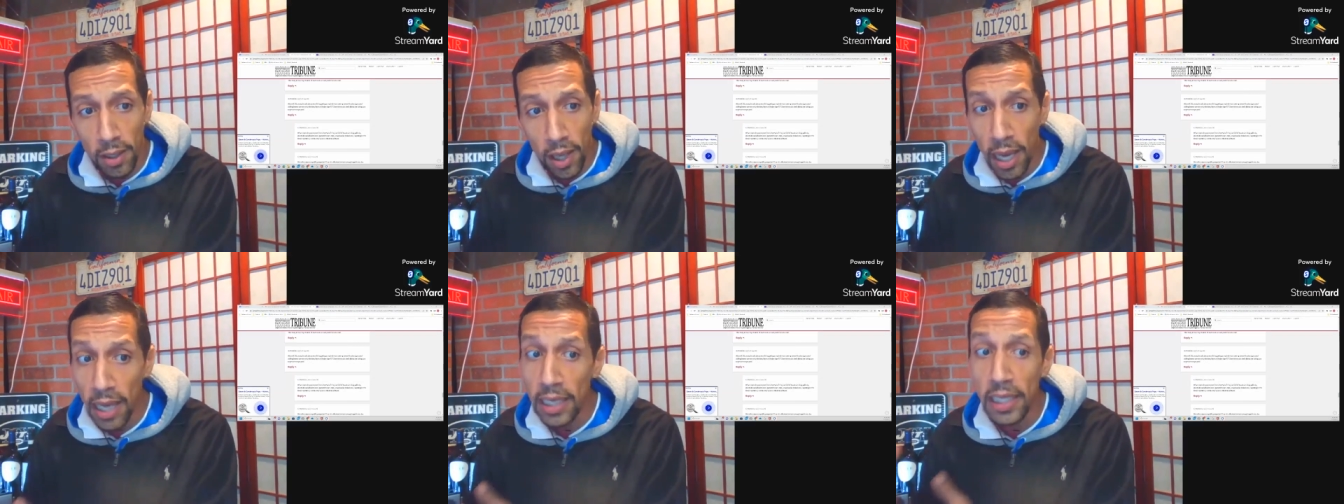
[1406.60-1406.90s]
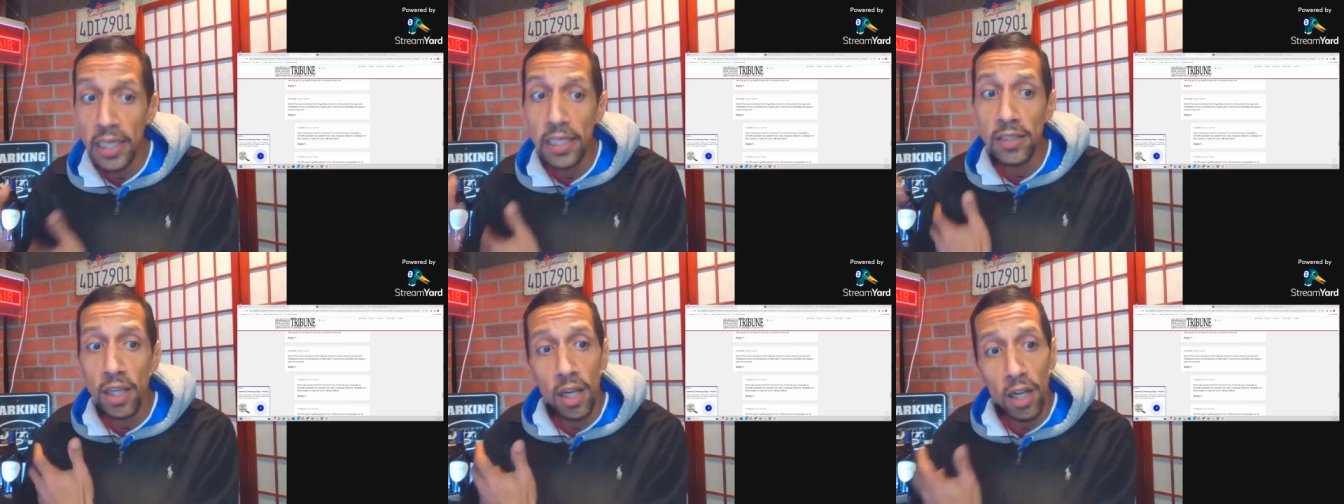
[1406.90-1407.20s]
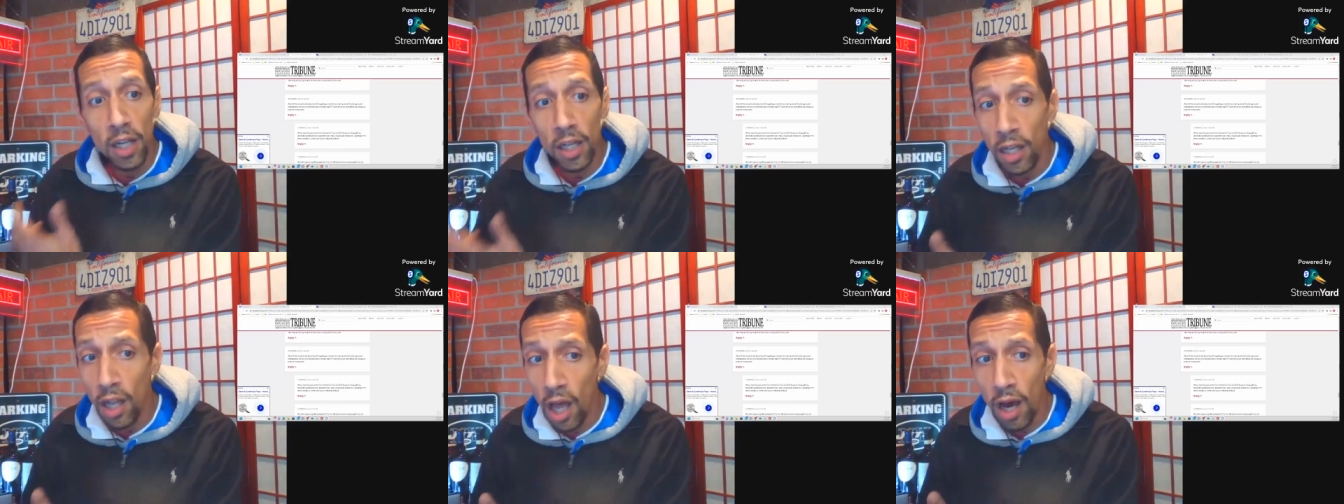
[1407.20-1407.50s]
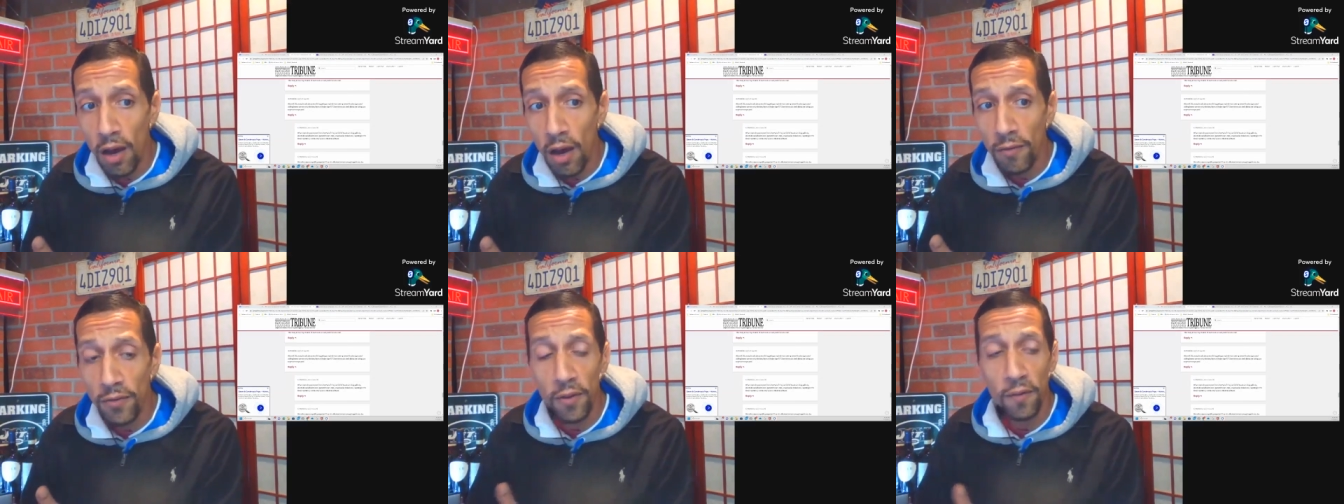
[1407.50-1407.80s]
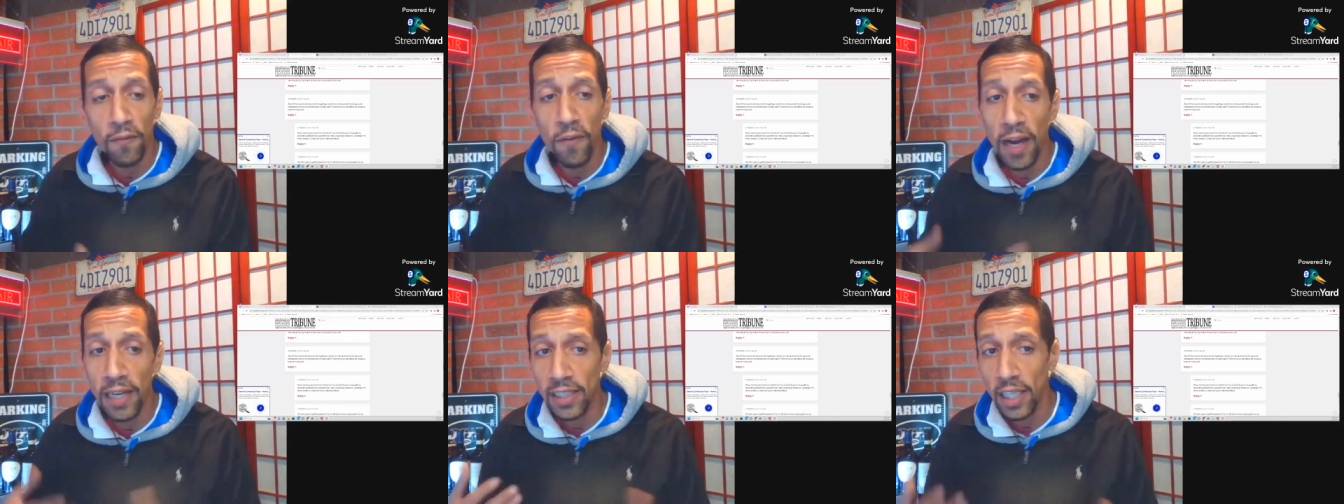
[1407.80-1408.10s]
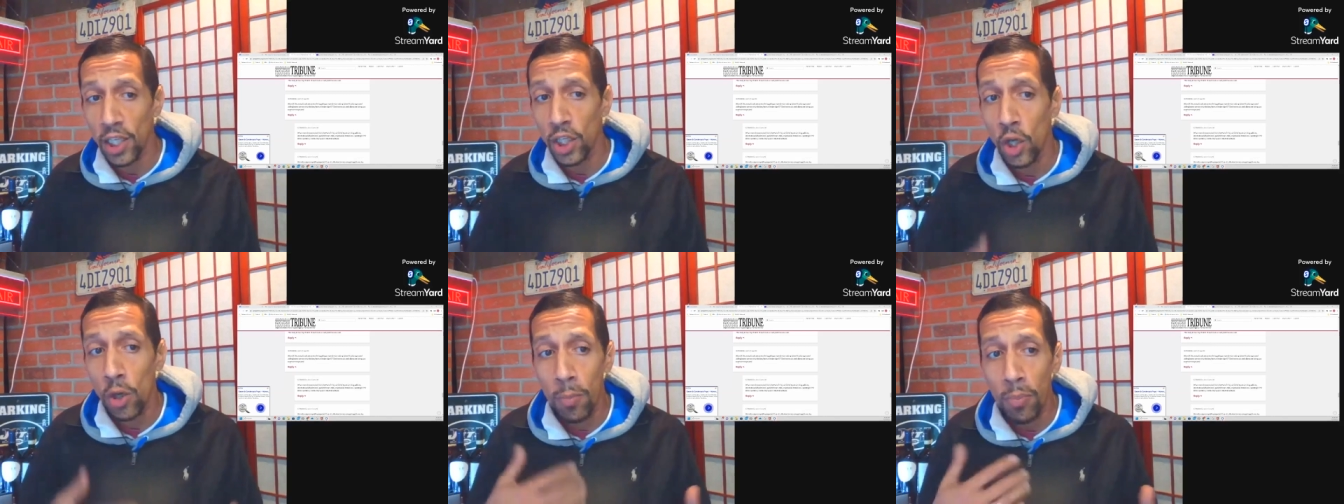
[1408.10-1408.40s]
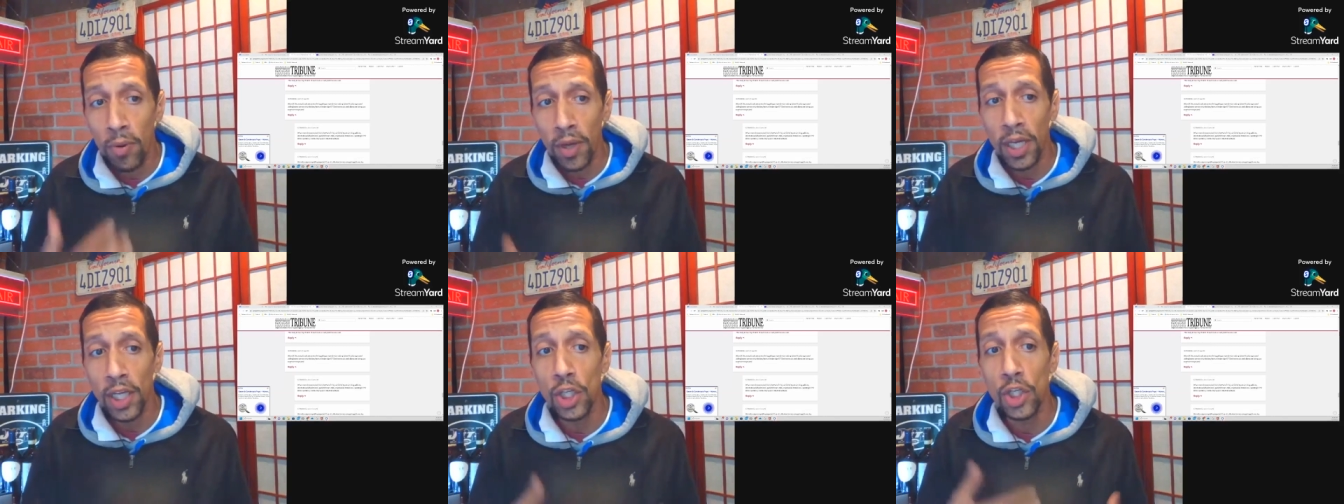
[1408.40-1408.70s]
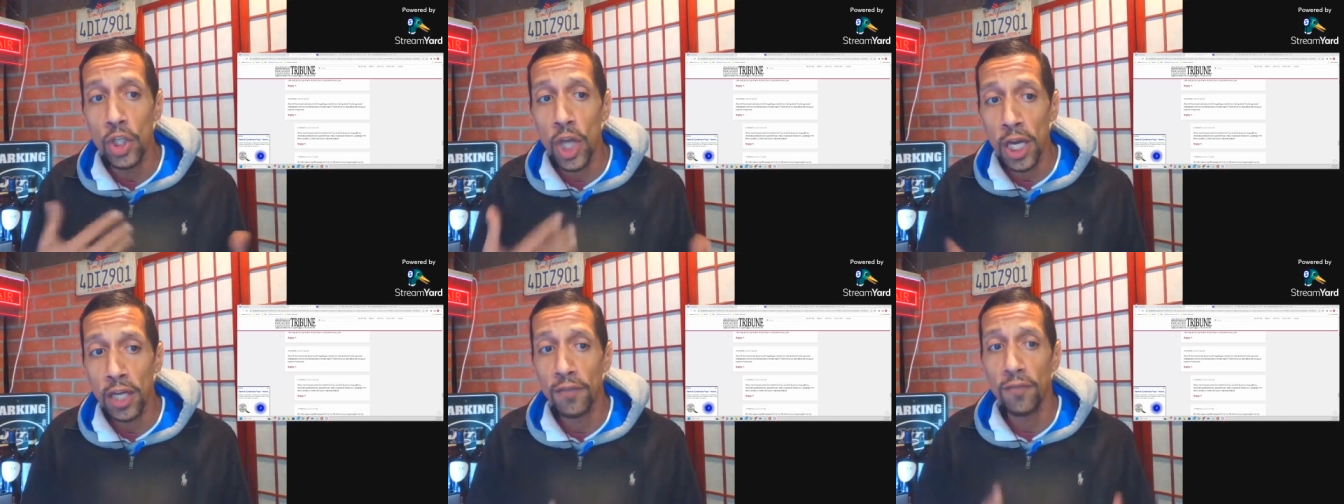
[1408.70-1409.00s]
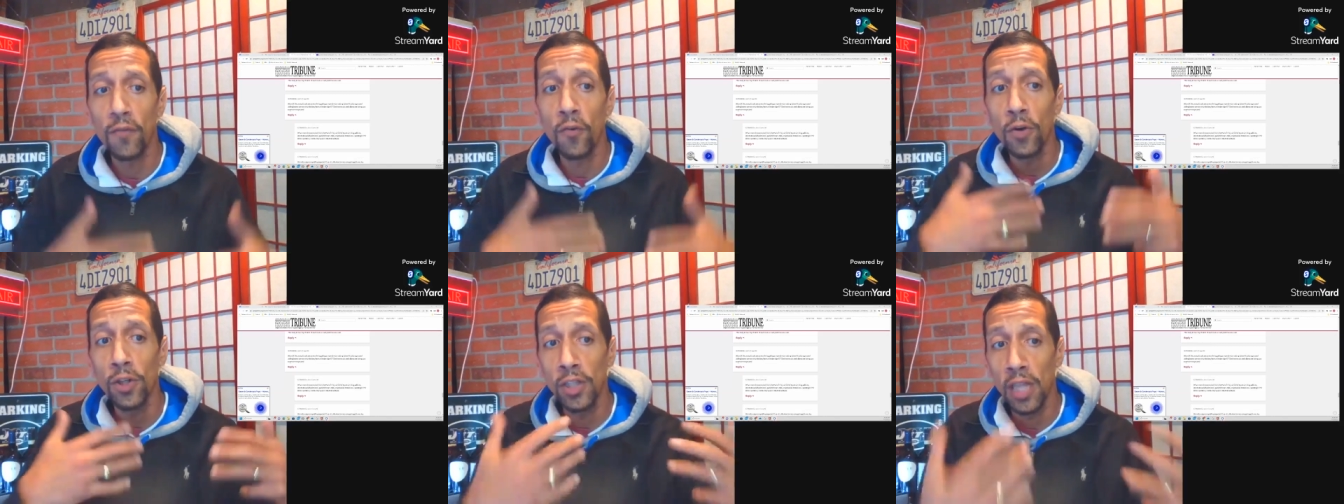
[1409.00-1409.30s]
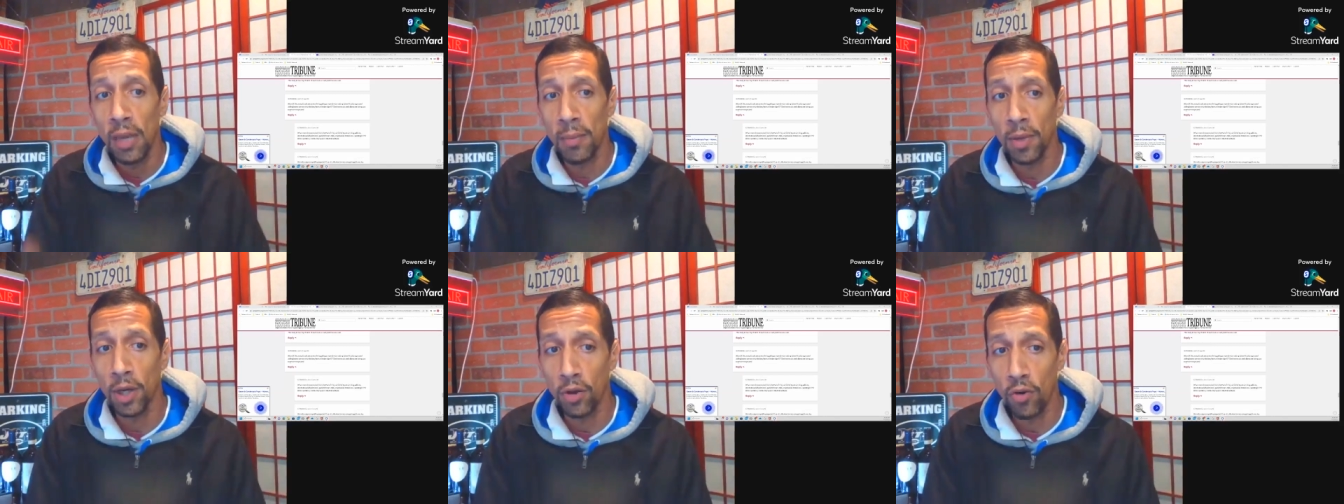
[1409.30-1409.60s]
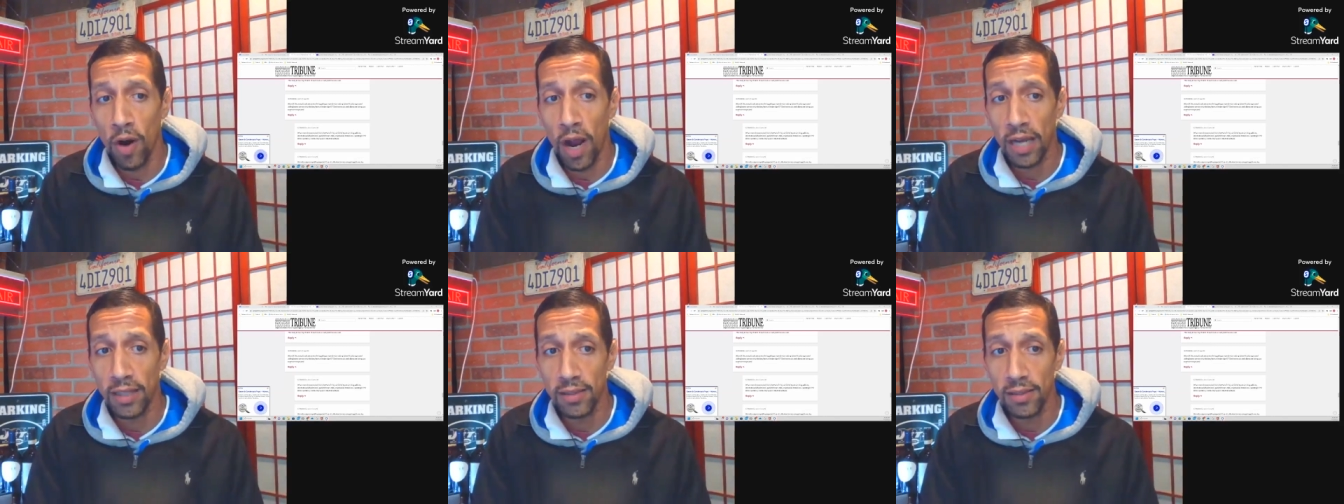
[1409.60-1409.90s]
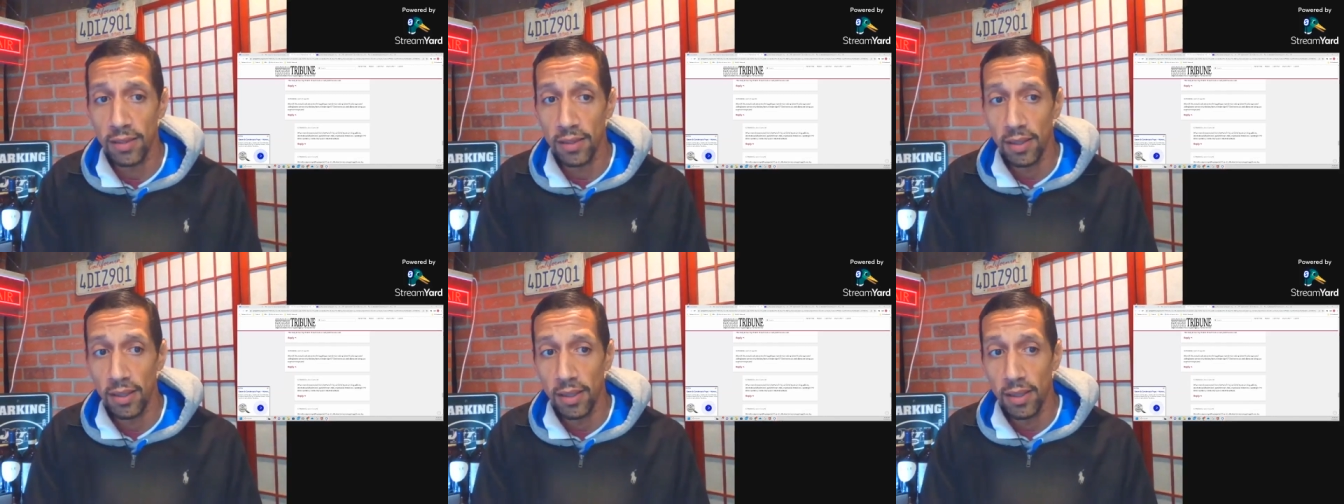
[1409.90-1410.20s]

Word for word: And he's going to love the fact that you're bringing checks for Democrats.